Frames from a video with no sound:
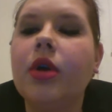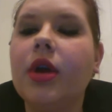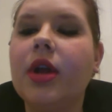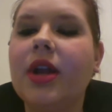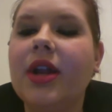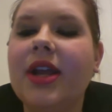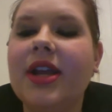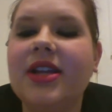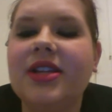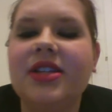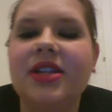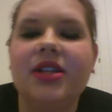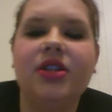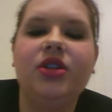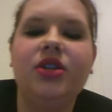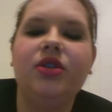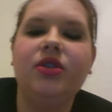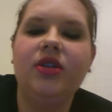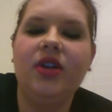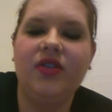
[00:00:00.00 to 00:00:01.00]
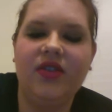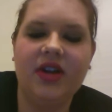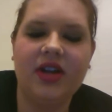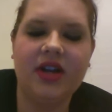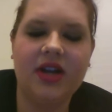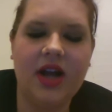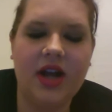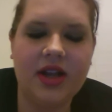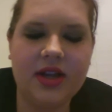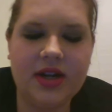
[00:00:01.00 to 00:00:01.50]
You can see the two different
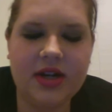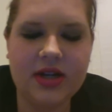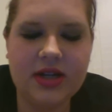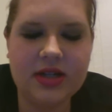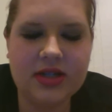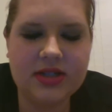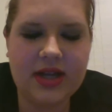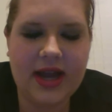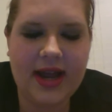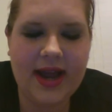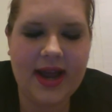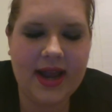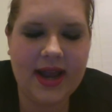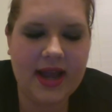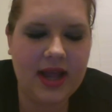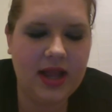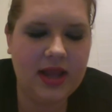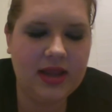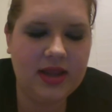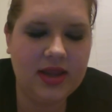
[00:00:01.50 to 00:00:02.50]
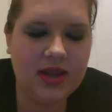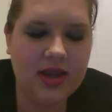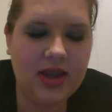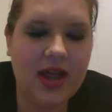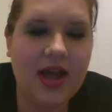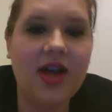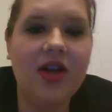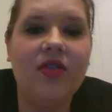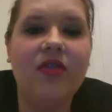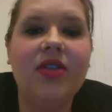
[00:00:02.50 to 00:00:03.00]
colors. I
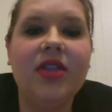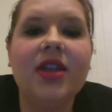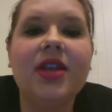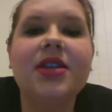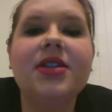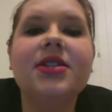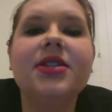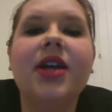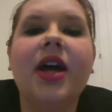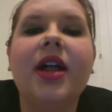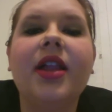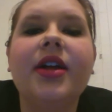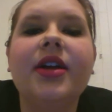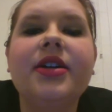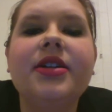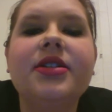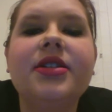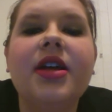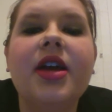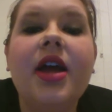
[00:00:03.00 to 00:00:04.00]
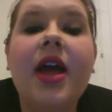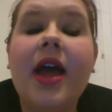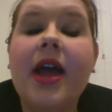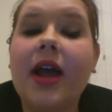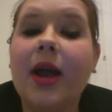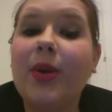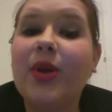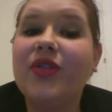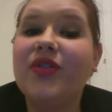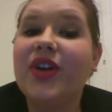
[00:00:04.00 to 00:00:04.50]
love these colors.
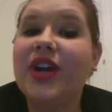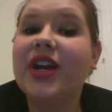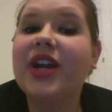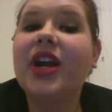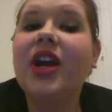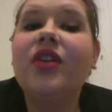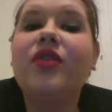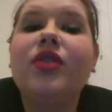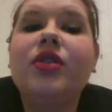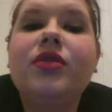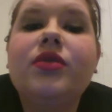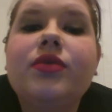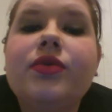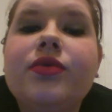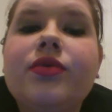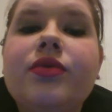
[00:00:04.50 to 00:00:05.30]
You'll be very careful.